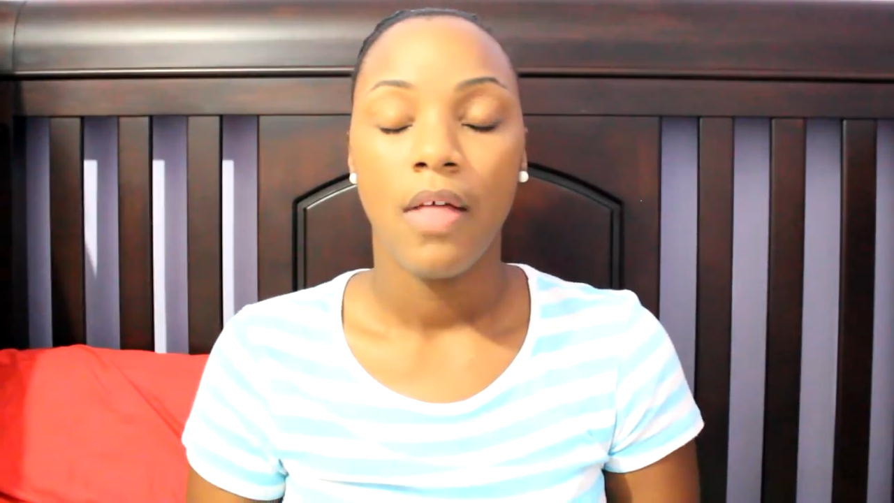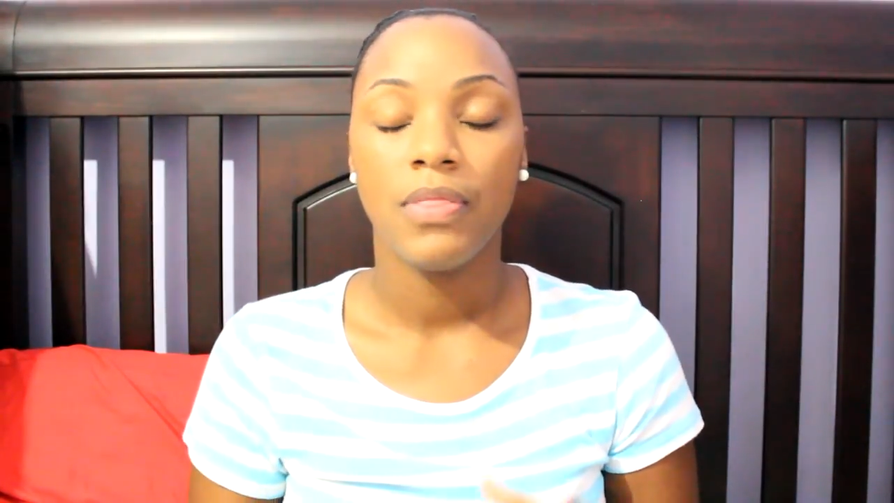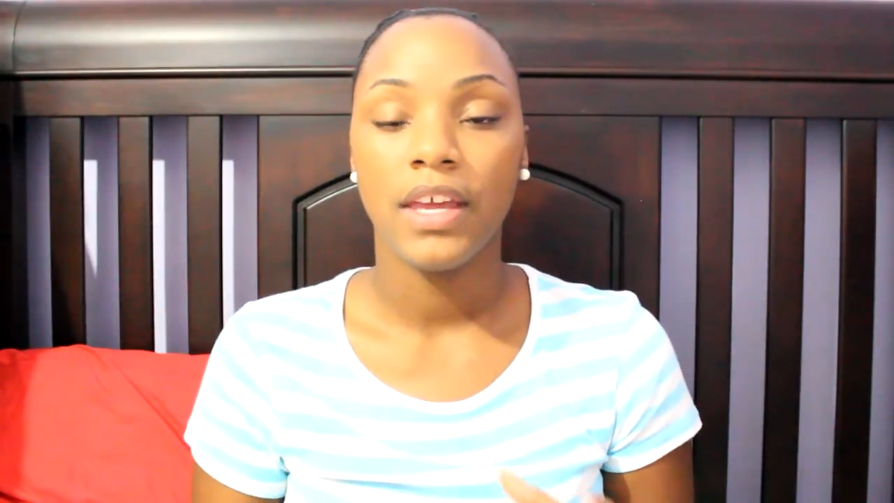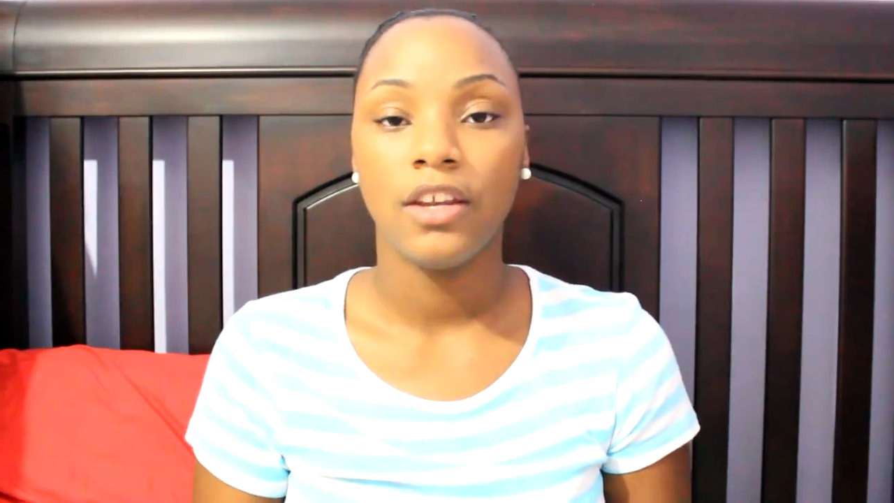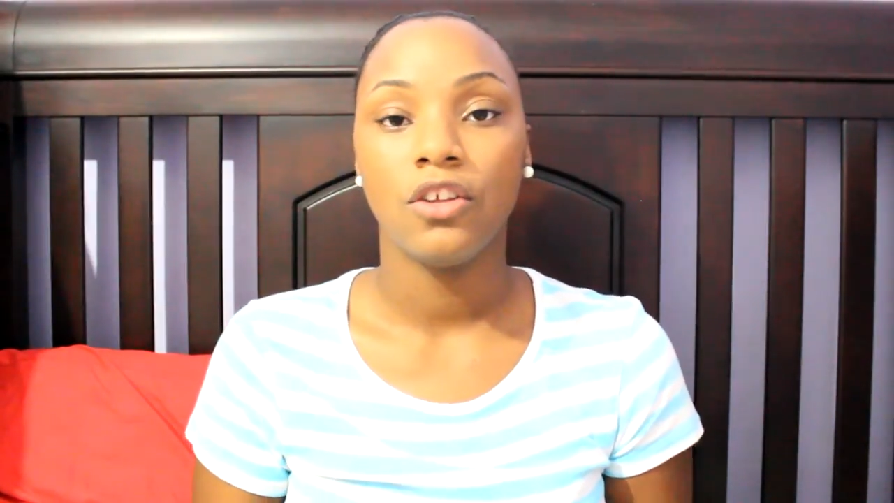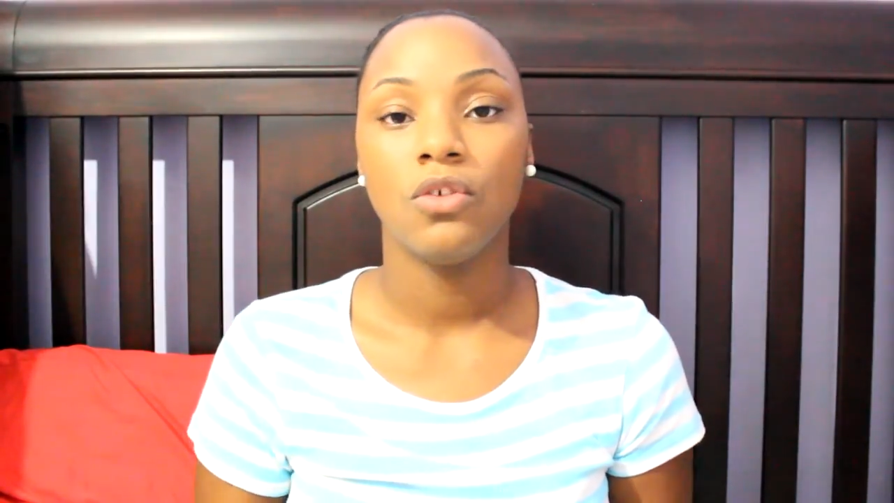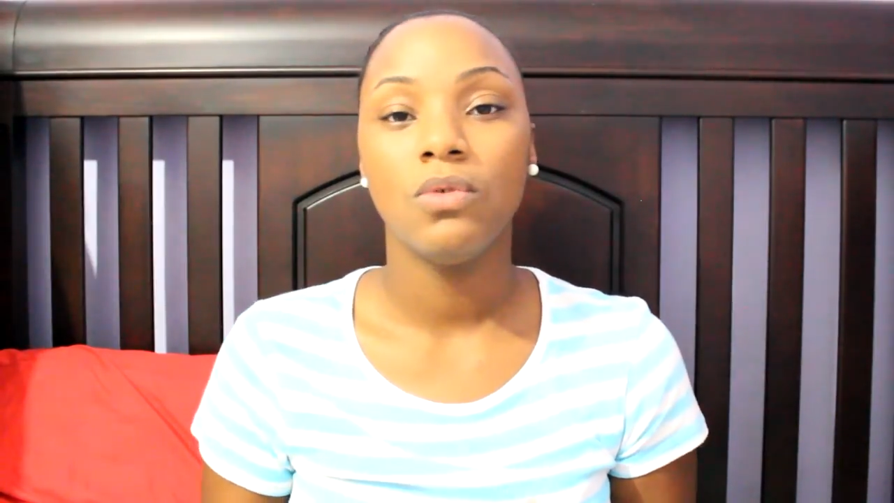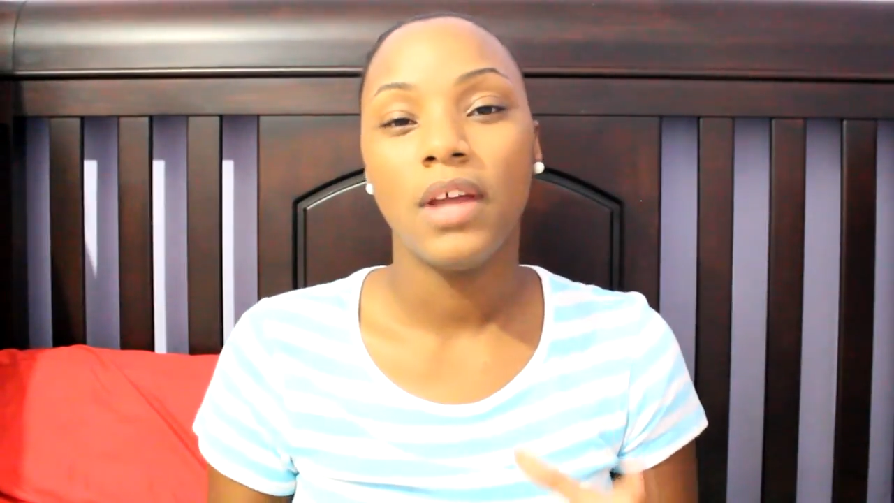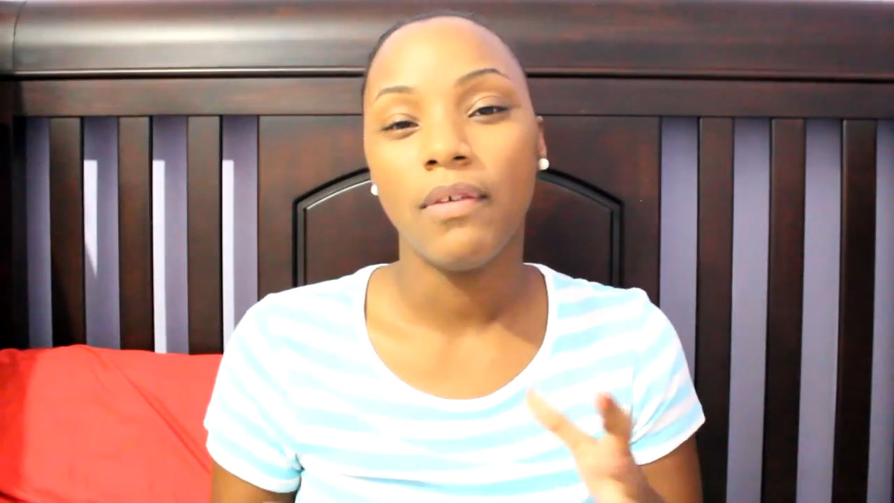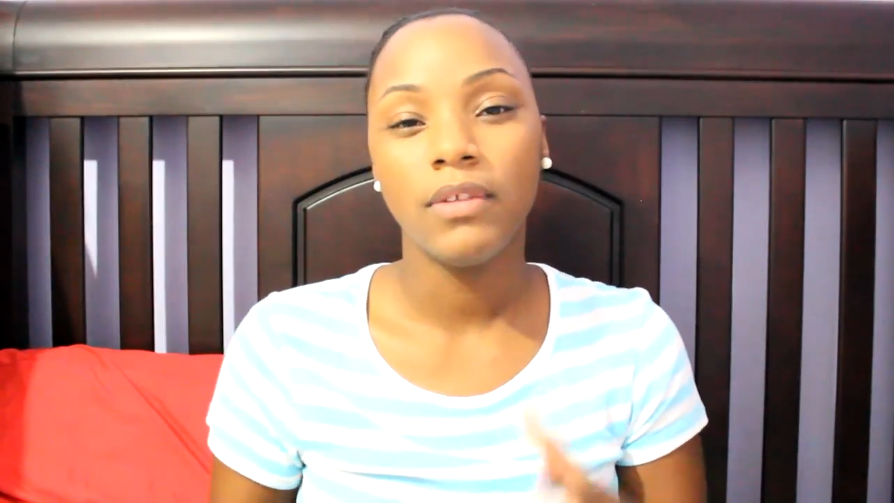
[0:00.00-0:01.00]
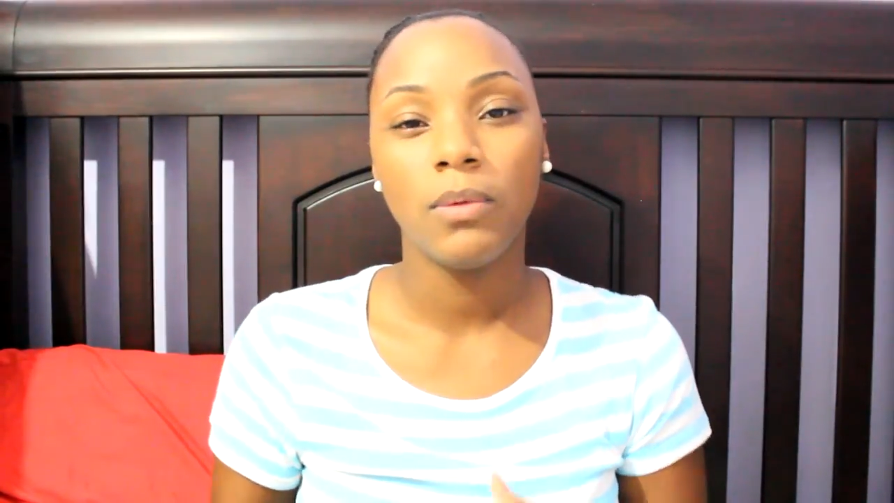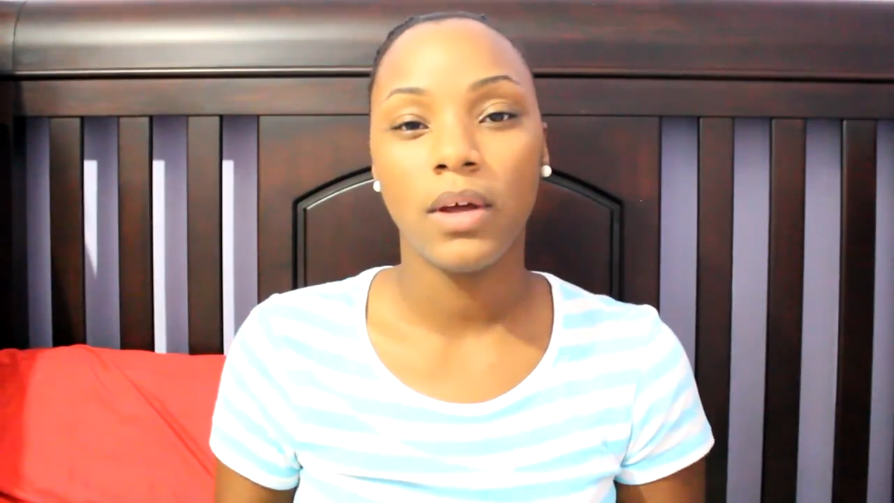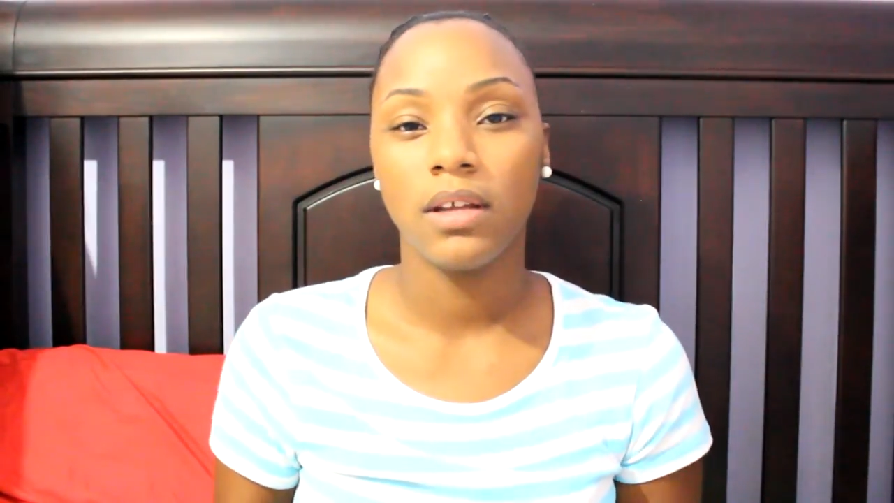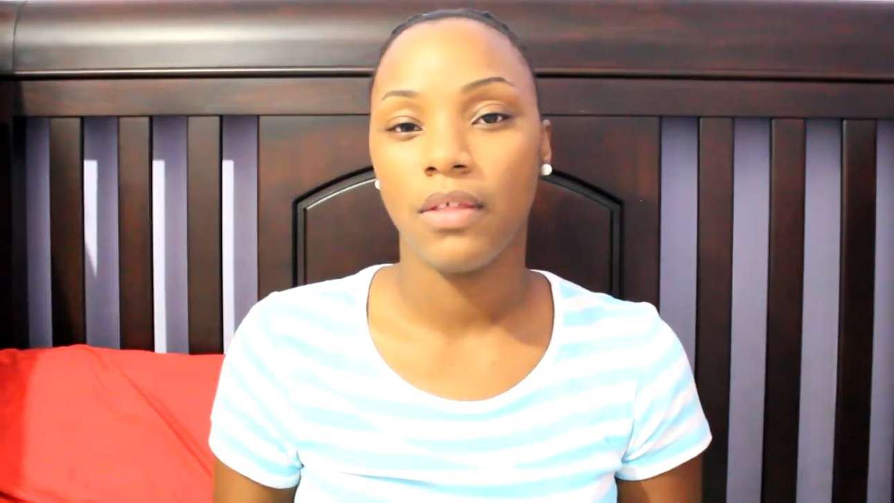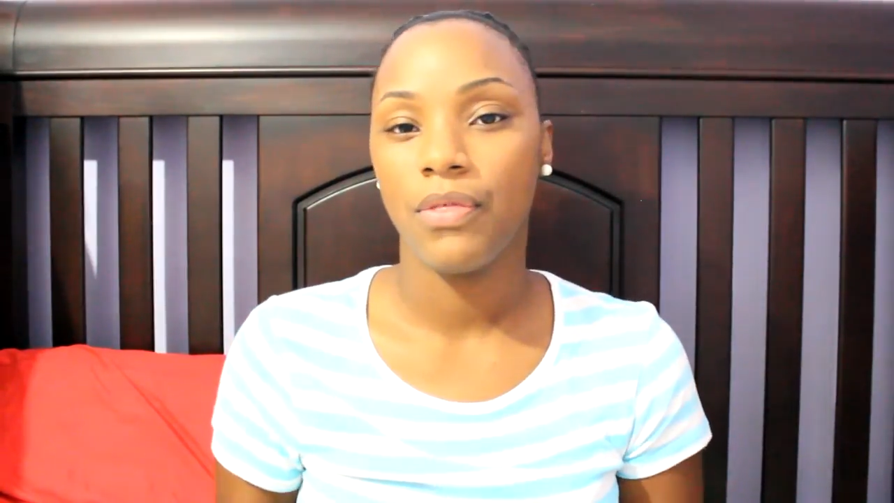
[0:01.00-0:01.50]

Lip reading: then you definitely want to